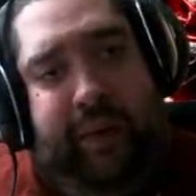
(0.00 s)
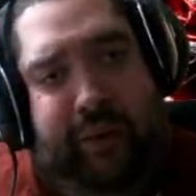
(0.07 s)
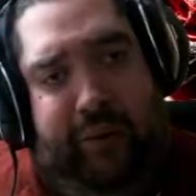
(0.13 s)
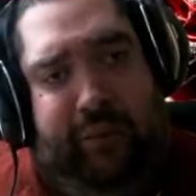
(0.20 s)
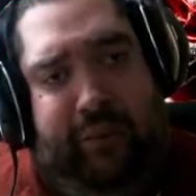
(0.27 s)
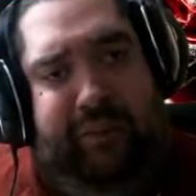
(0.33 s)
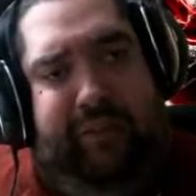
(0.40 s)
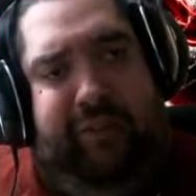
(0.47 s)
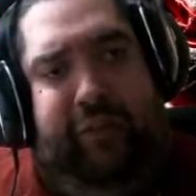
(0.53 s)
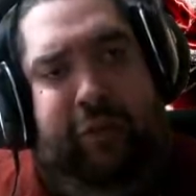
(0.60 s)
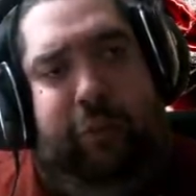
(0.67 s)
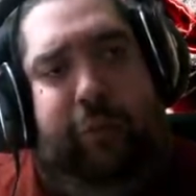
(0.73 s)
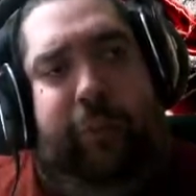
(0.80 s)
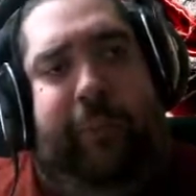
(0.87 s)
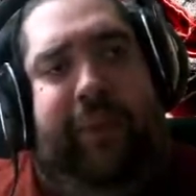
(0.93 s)
you see
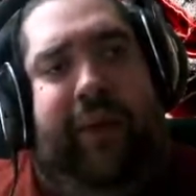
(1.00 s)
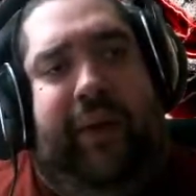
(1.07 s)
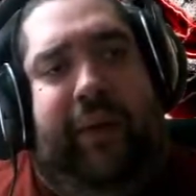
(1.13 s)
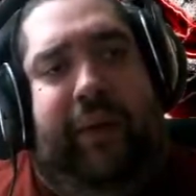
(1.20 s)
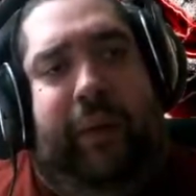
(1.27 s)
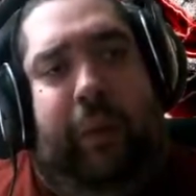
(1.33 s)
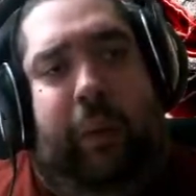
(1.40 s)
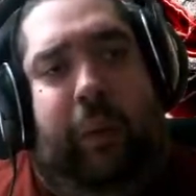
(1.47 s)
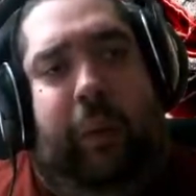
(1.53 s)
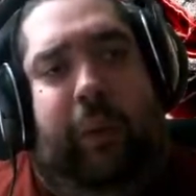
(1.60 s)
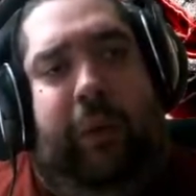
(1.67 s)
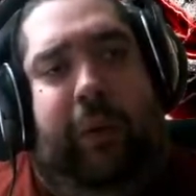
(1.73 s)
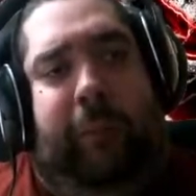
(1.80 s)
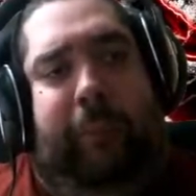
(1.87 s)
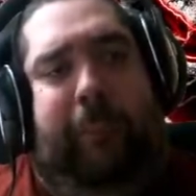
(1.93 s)
Scorpion
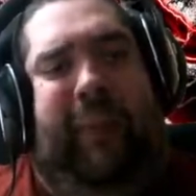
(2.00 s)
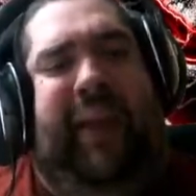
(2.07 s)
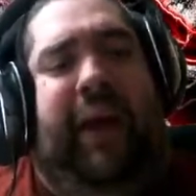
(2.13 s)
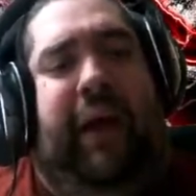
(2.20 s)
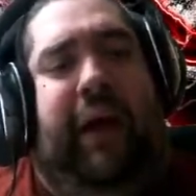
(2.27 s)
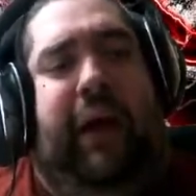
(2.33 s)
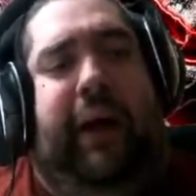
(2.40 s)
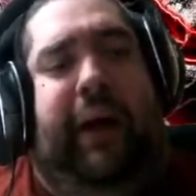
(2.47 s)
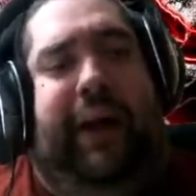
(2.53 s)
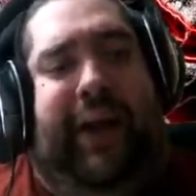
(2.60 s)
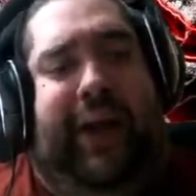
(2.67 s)
or Bi-Han